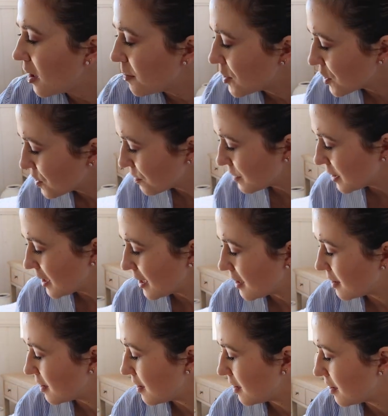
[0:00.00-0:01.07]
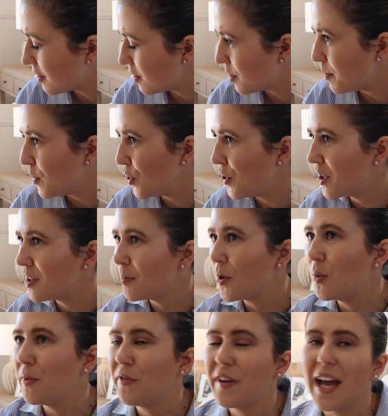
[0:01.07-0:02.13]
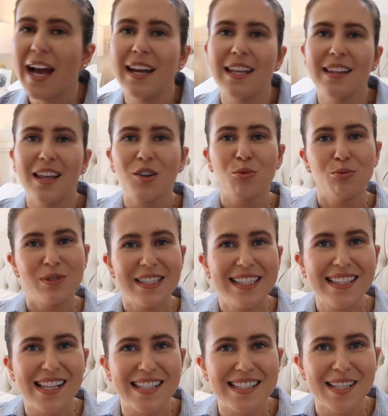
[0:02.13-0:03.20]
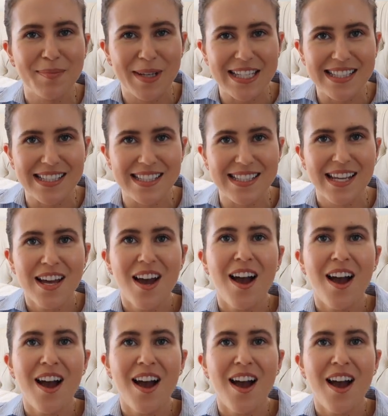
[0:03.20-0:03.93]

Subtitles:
I'm just really in the mood at the moment for adding like really classic pieces.